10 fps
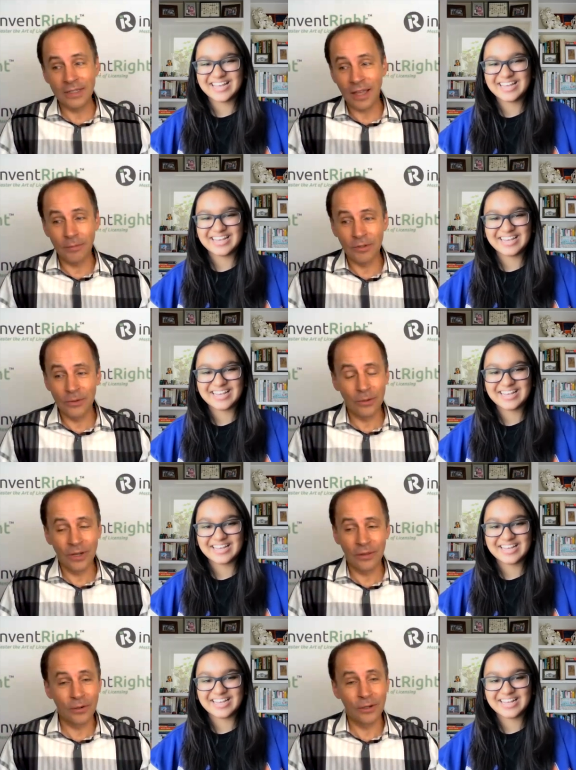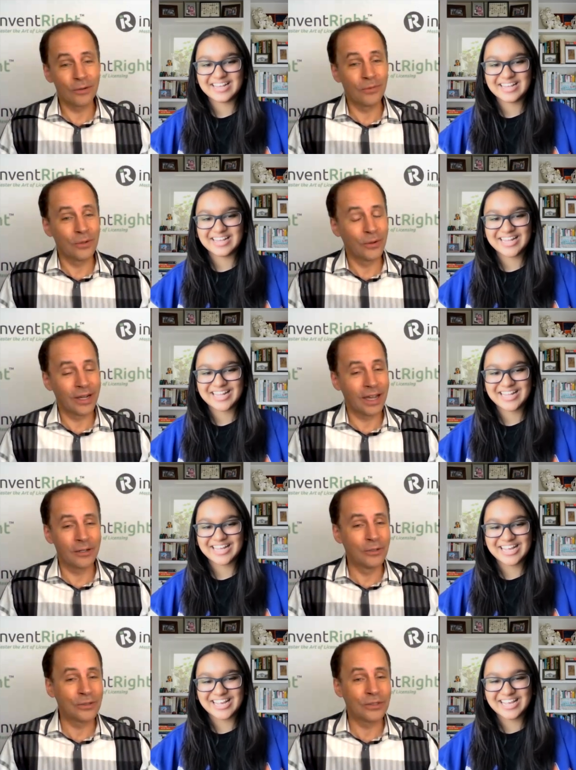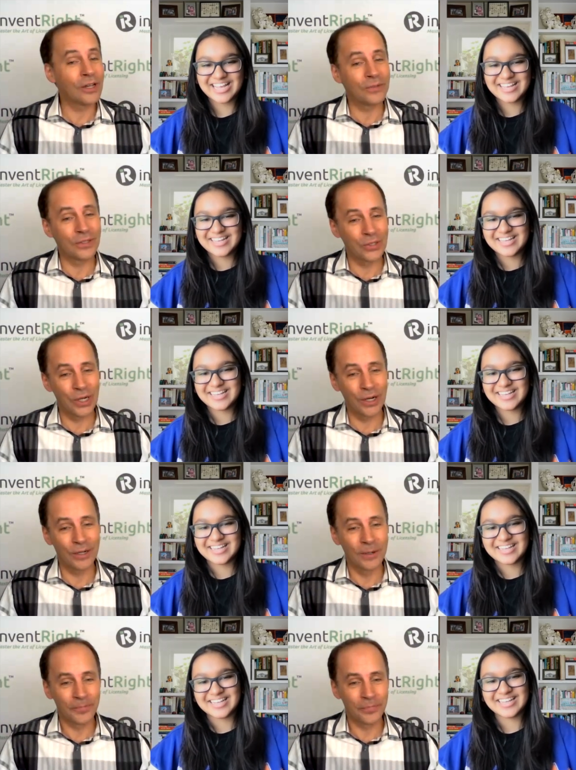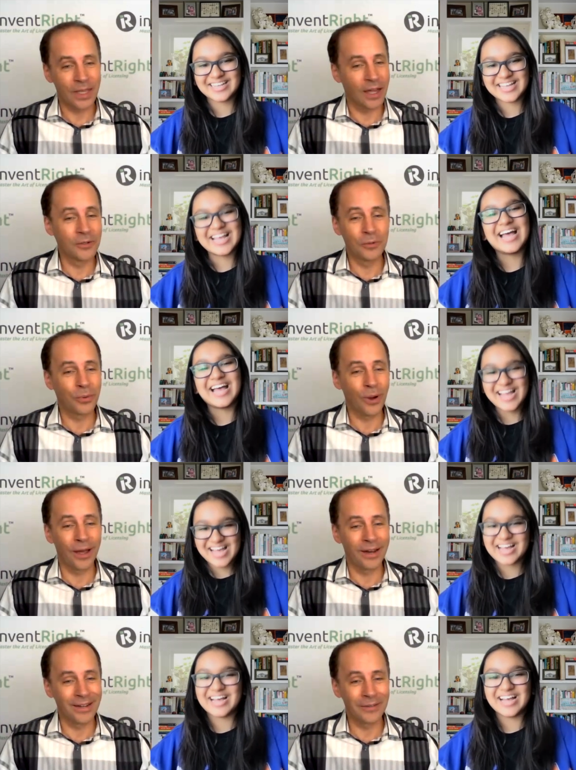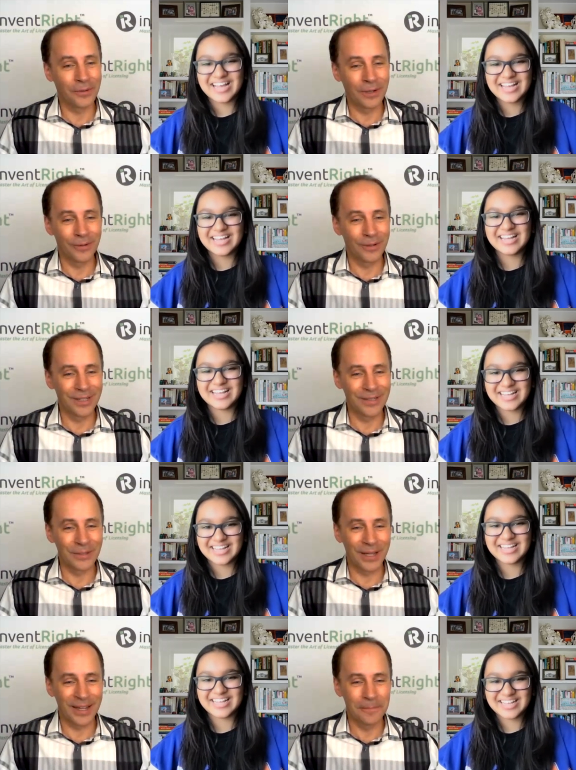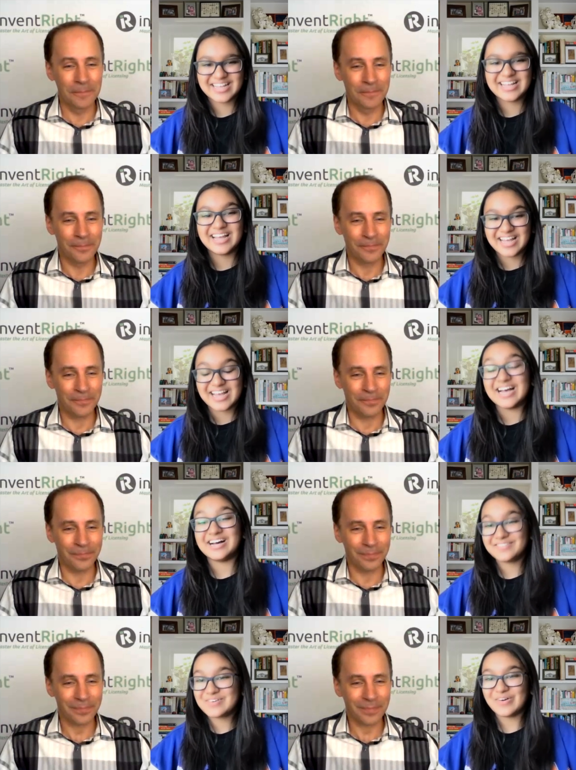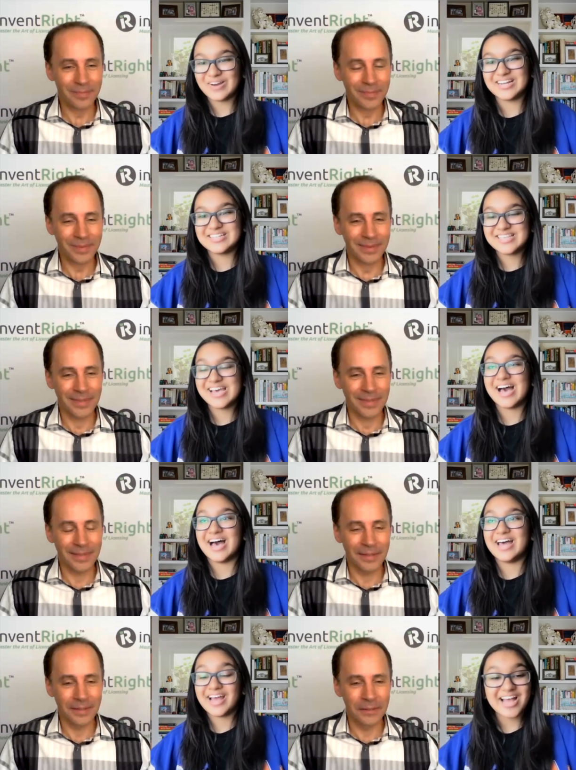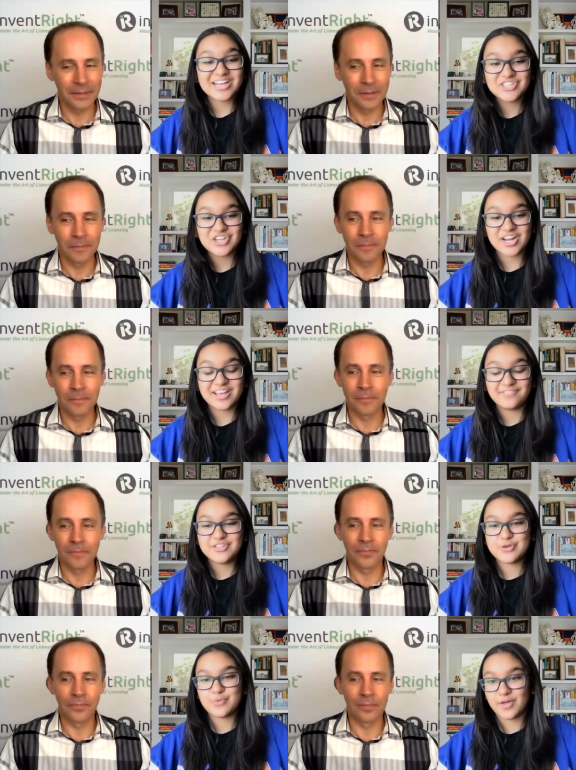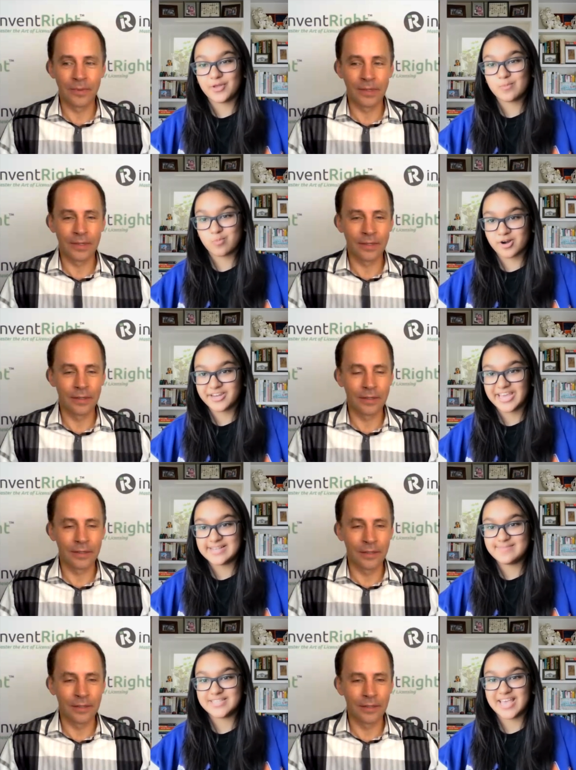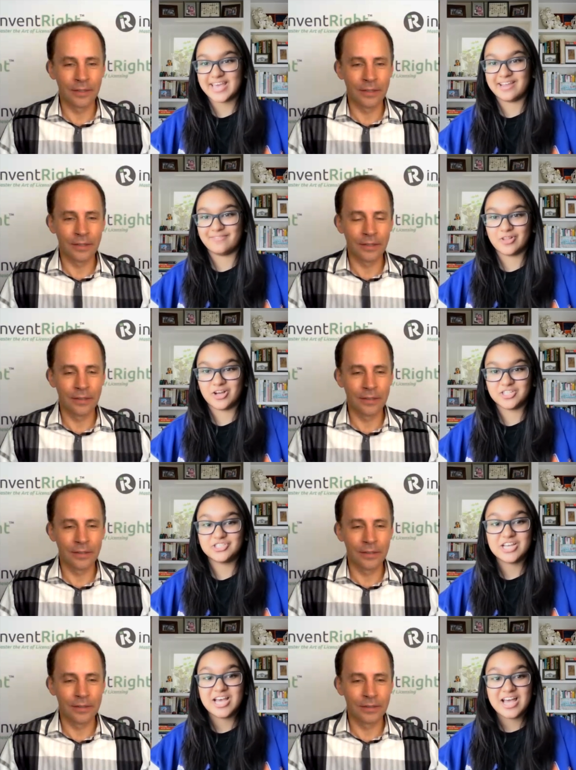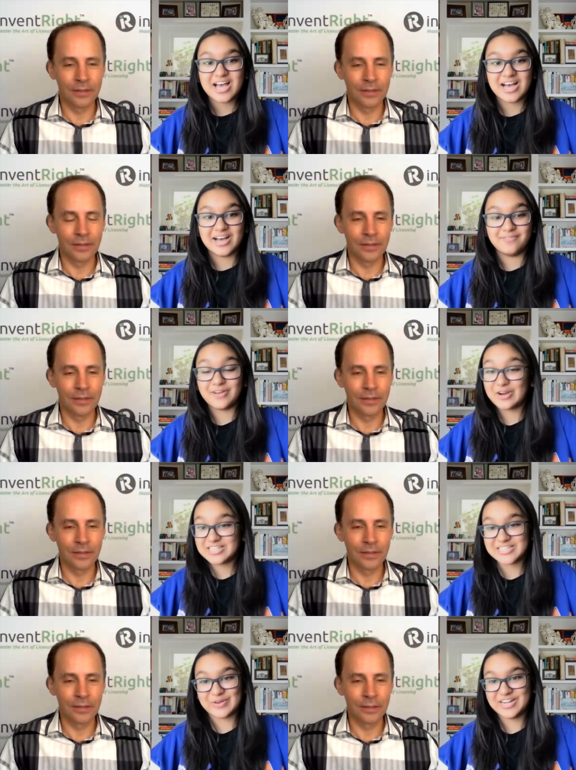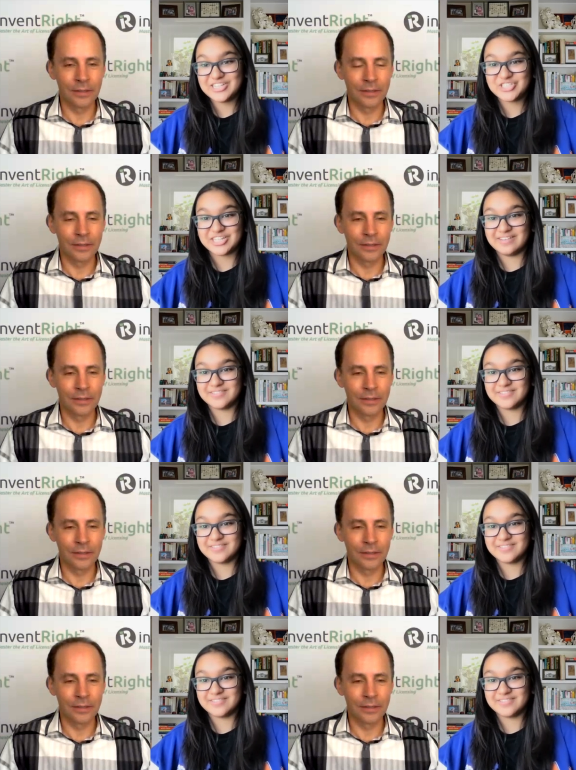Speaker 1: time to do another interview. I got new stuff to share, got a new product, whatever it is. Okay. Of
Speaker 2: course, yeah. And I actually already have two other board games, and I've launched uh, various other initiatives